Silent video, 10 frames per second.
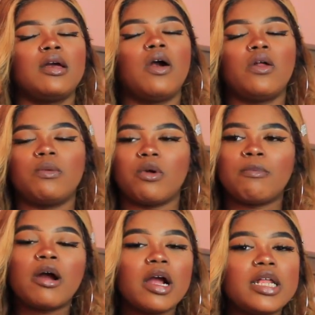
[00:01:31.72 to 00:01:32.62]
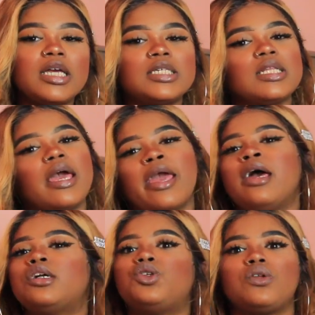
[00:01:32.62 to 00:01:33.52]
go to more parties and
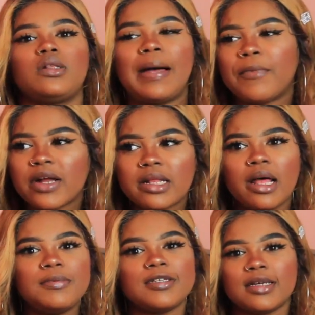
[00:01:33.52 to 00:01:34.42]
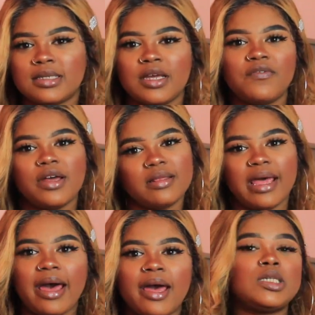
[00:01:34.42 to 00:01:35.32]
join a lot more clubs and stuff like
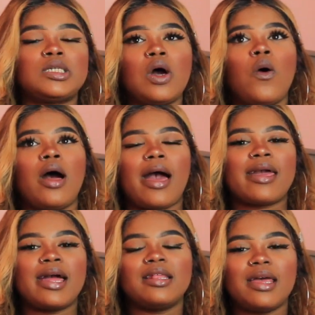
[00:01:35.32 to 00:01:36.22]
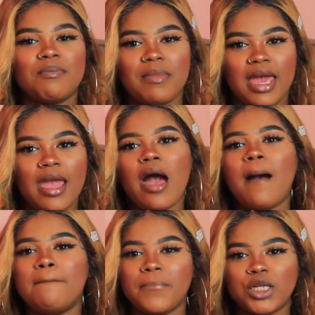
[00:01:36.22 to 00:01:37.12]
that. So I kind of made
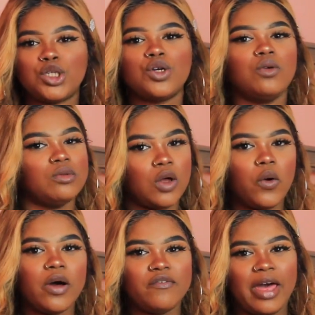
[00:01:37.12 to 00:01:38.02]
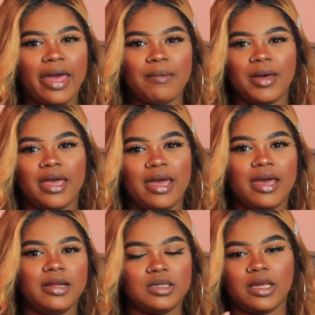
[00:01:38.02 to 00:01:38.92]
a mental note of that in my
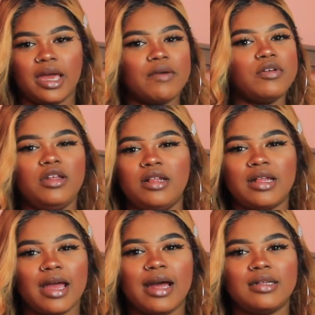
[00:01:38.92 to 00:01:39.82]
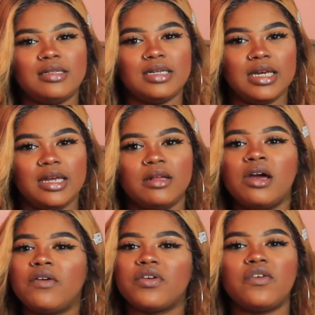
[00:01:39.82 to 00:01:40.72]
head. So everything that I kind of did
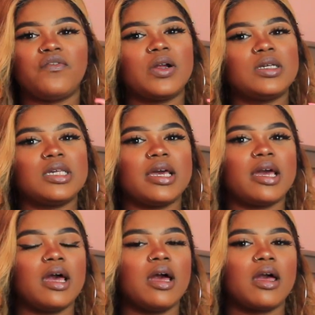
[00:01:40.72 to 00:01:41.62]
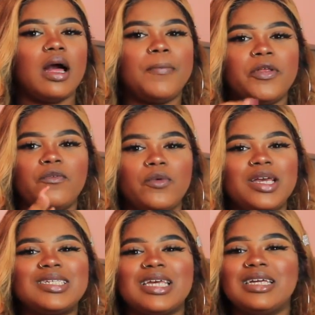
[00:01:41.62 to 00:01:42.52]
for the first couple of
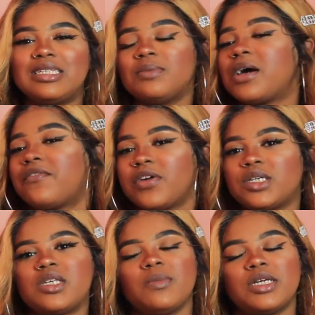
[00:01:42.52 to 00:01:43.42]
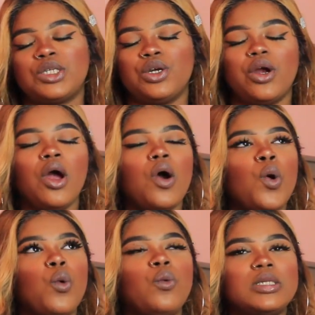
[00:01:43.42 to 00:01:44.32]
weeks into my first semester
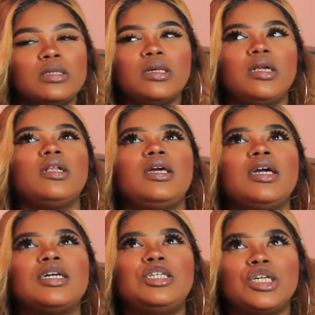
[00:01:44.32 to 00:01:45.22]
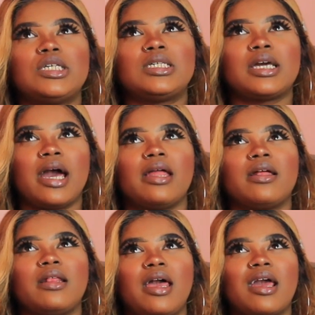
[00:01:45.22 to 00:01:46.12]
was literally just to kind
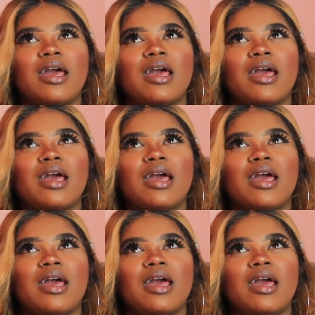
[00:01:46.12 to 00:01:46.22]
of